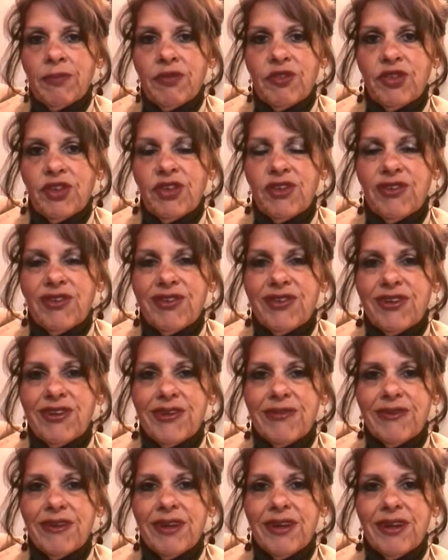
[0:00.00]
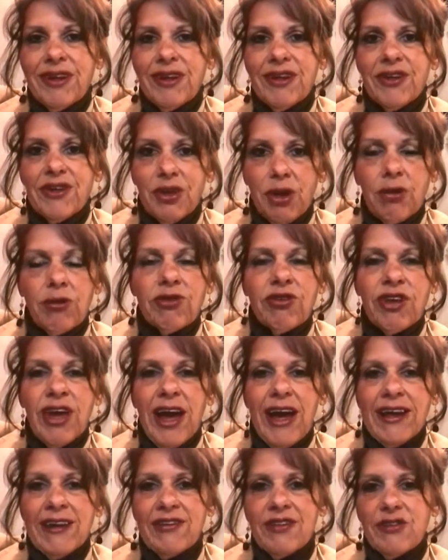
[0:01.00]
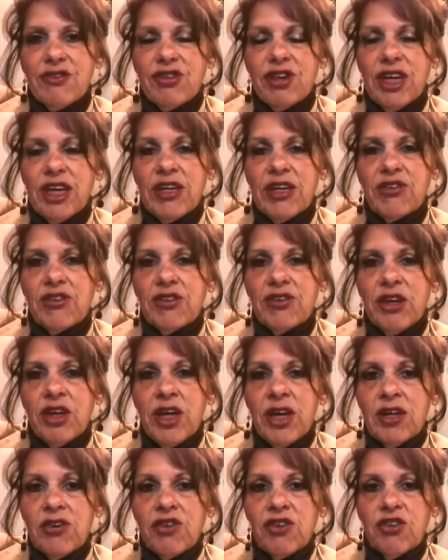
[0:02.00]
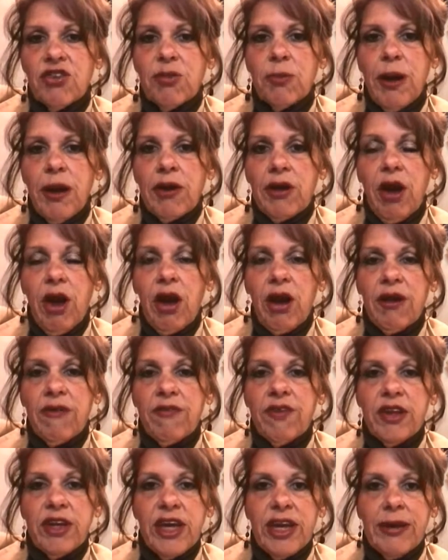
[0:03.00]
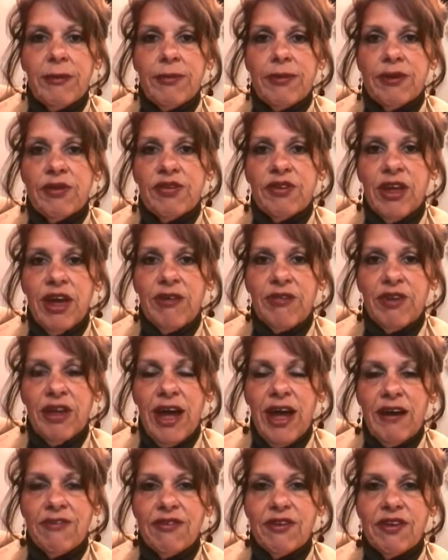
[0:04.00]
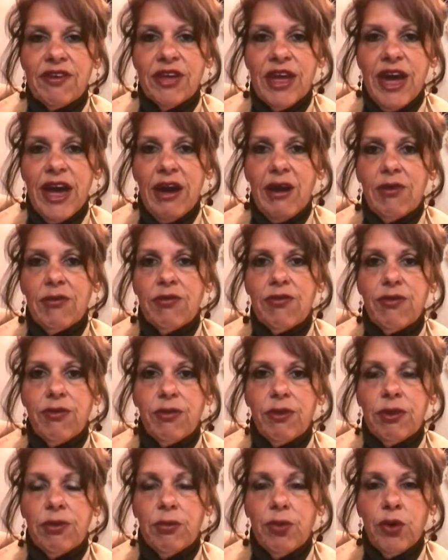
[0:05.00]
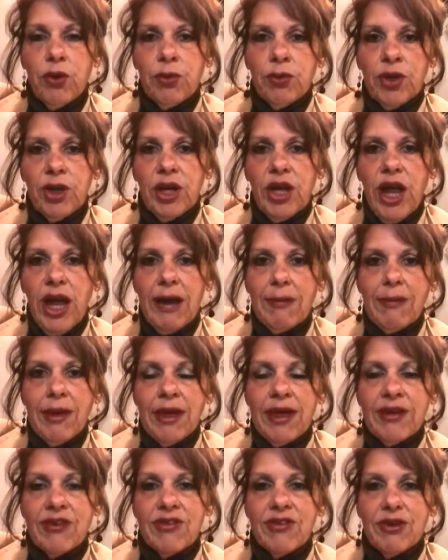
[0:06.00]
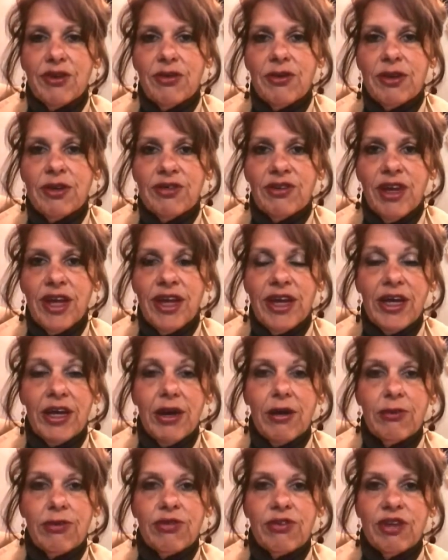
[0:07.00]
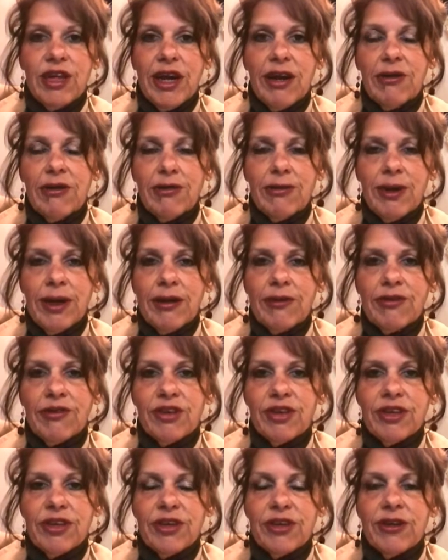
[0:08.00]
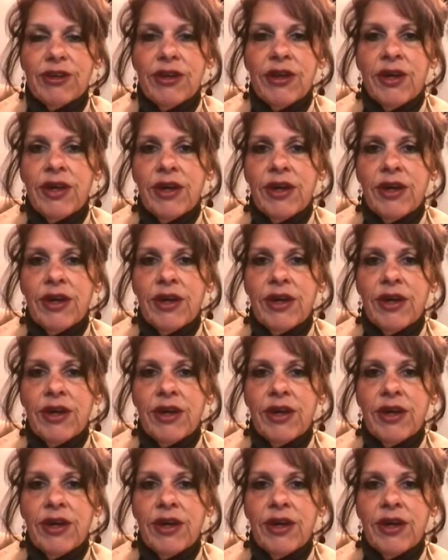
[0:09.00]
Just those kinds of changes. Just about all of the neighbors have left now for warmer climates, so it's like a ghost town around here.